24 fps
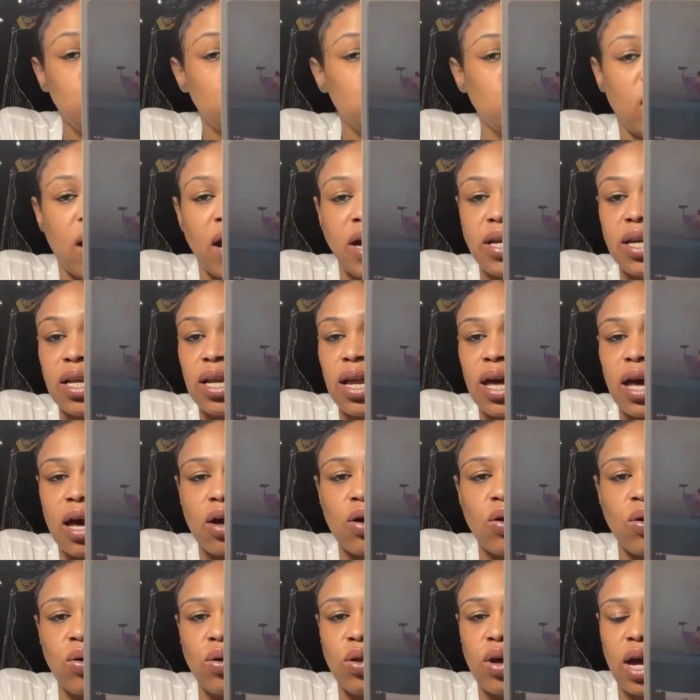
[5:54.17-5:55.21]
trying to
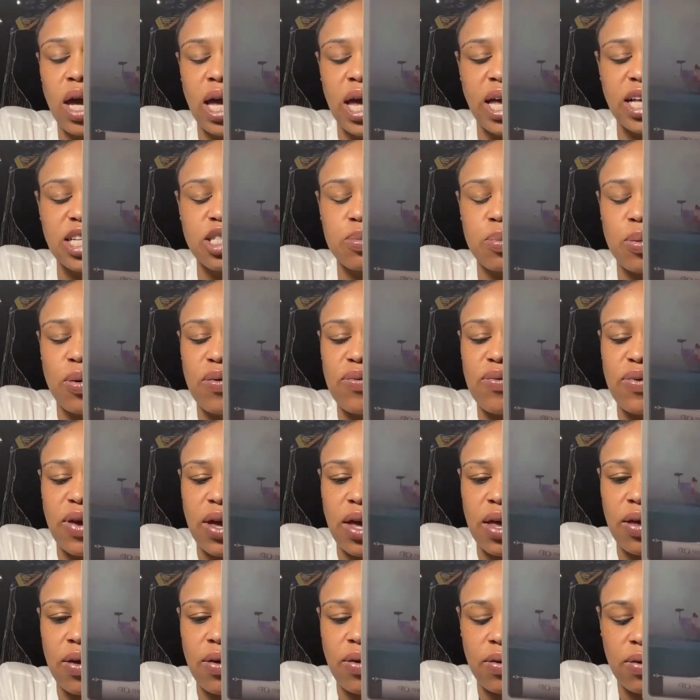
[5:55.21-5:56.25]
let cooler heads
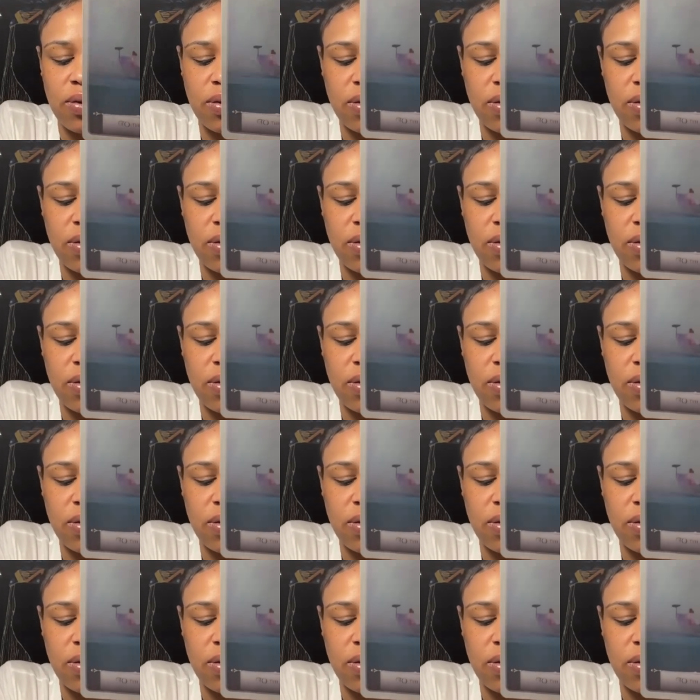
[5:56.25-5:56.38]
prevail.